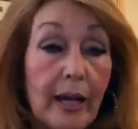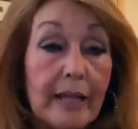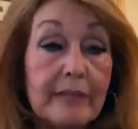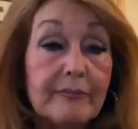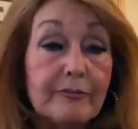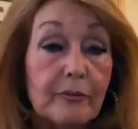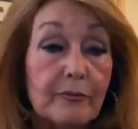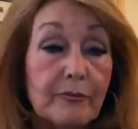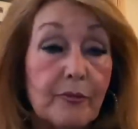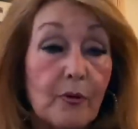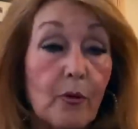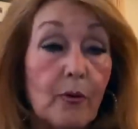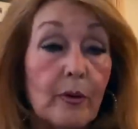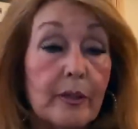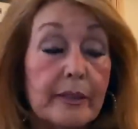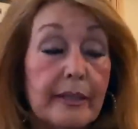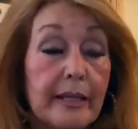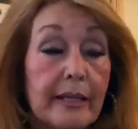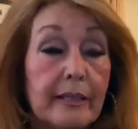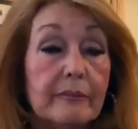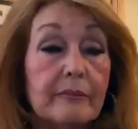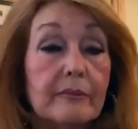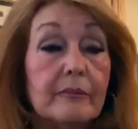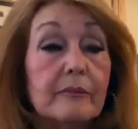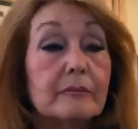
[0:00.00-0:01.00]
grateful for
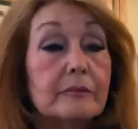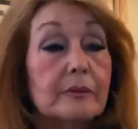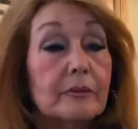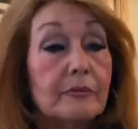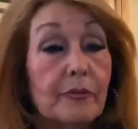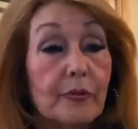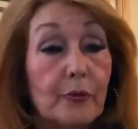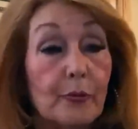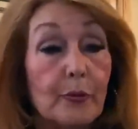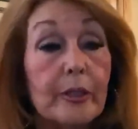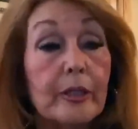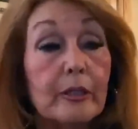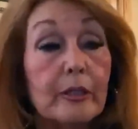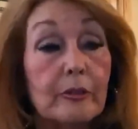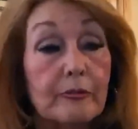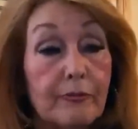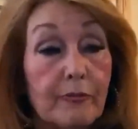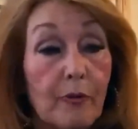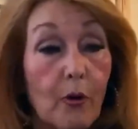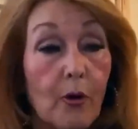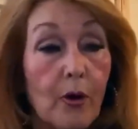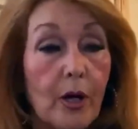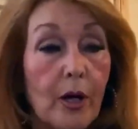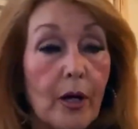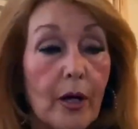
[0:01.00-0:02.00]
and thrilled
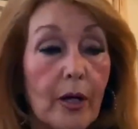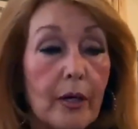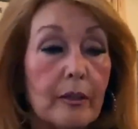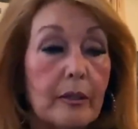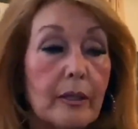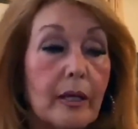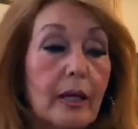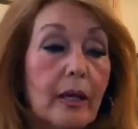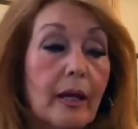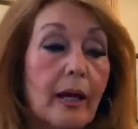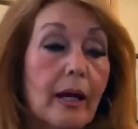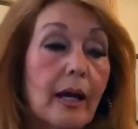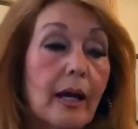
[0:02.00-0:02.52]
for her.